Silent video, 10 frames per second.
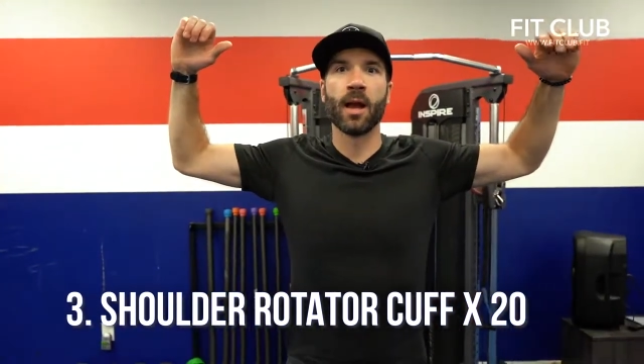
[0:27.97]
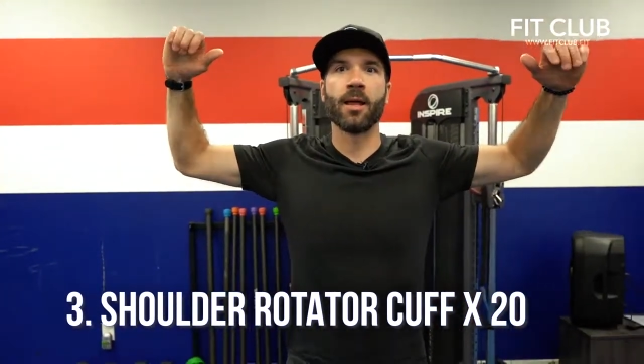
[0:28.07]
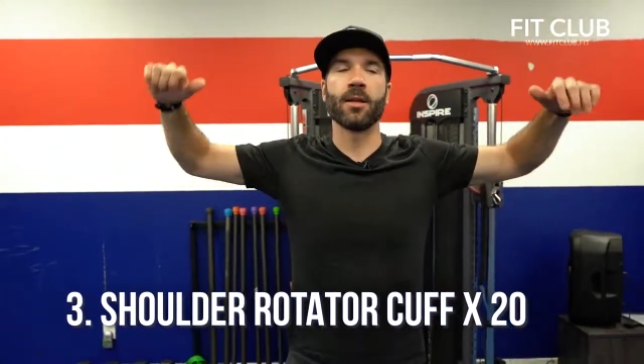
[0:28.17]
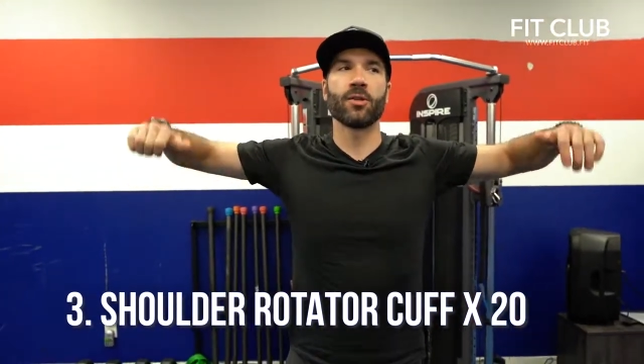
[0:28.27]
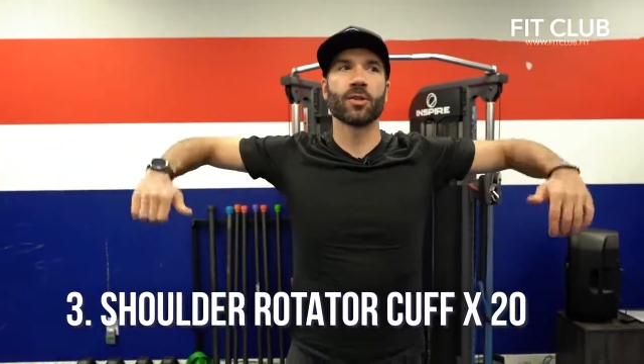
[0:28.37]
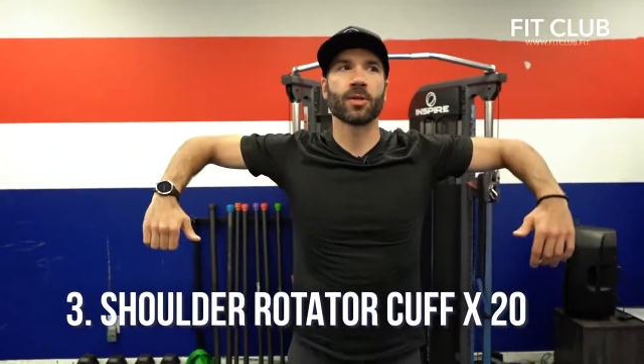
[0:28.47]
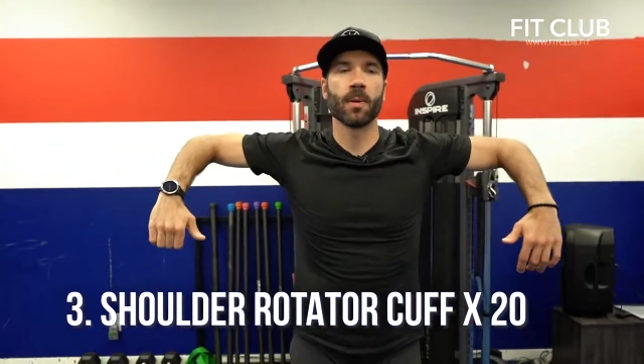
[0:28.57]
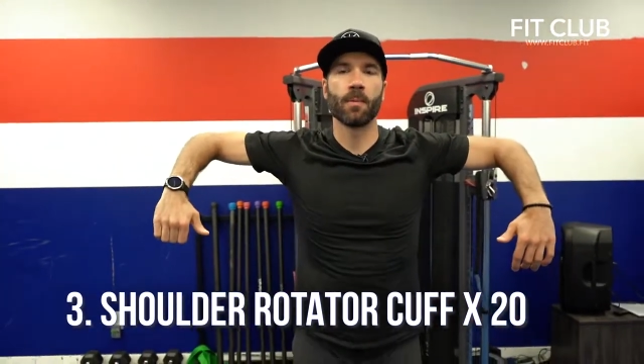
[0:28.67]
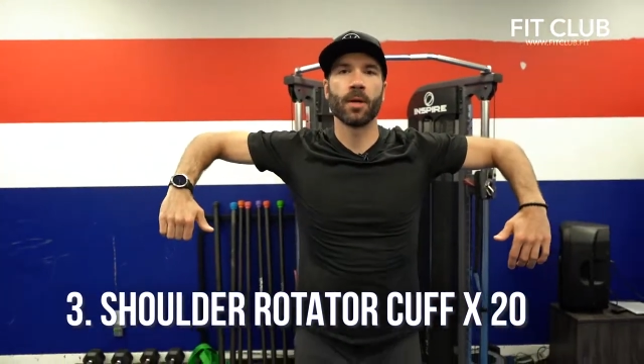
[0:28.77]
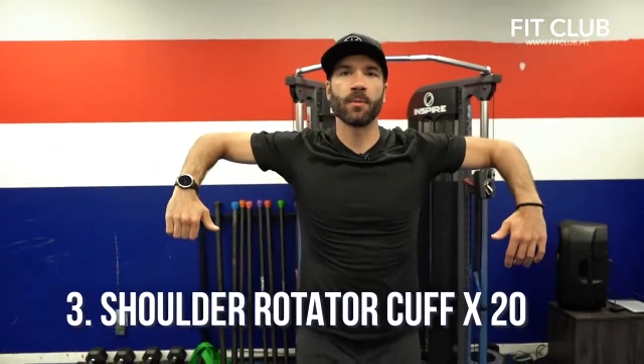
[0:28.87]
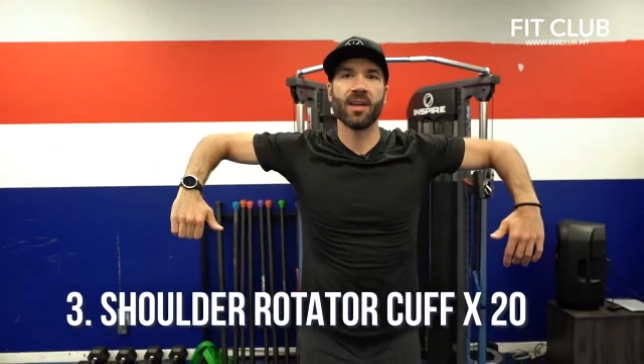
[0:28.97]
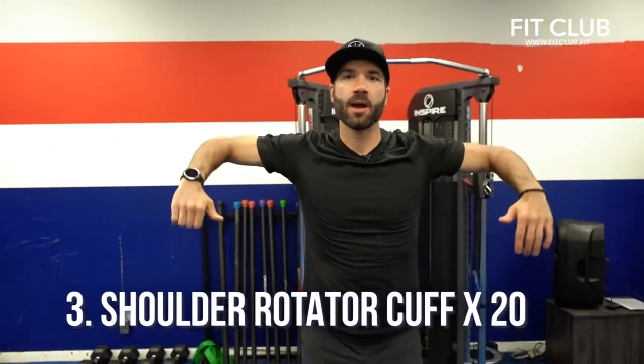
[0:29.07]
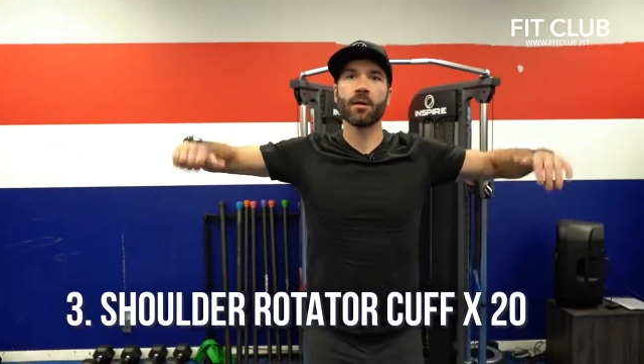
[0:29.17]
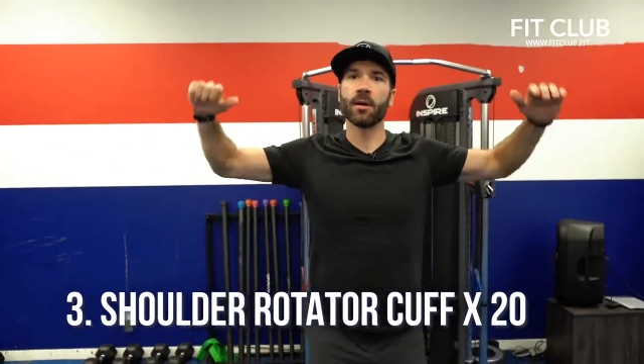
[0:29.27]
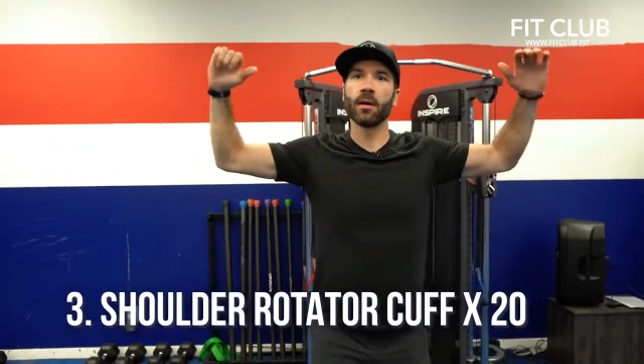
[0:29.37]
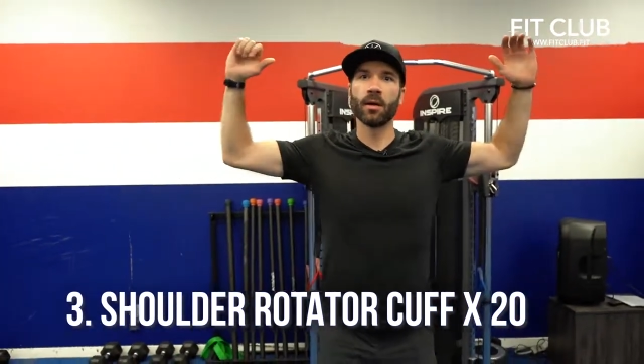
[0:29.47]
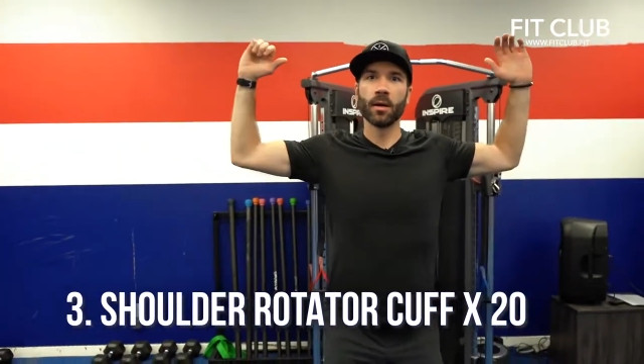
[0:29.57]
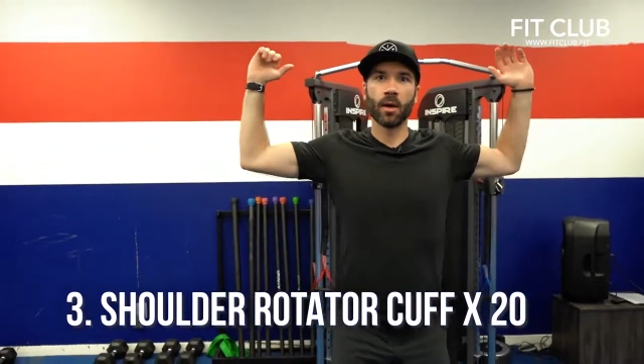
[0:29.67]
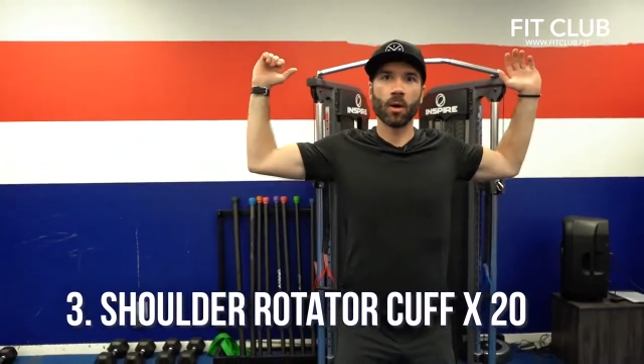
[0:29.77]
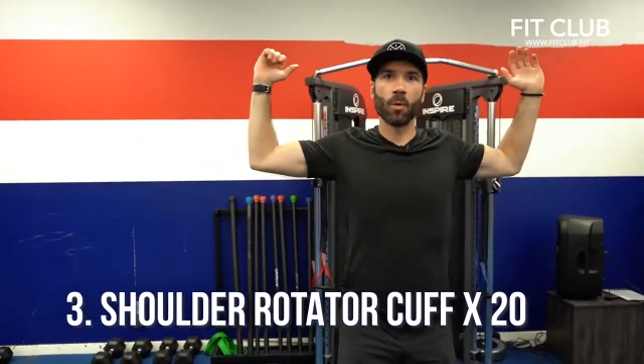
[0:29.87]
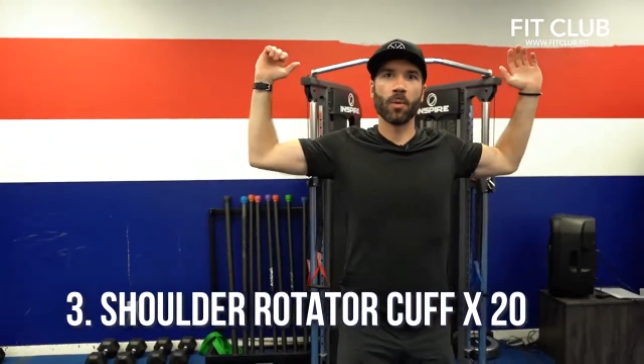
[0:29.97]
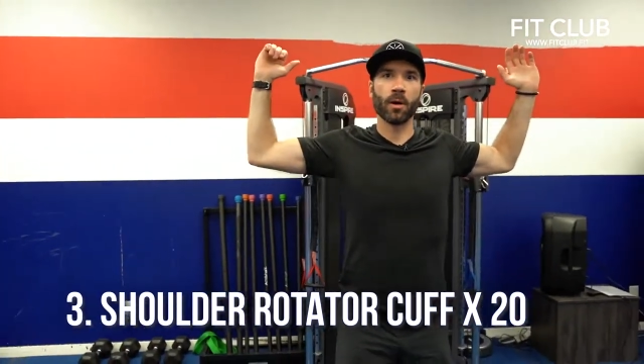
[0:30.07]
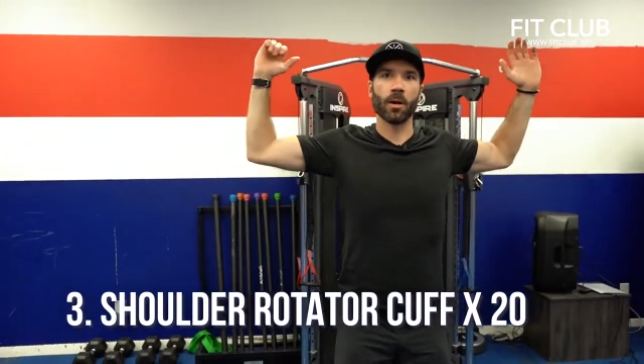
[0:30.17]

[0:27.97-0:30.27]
and then just bring them down, open it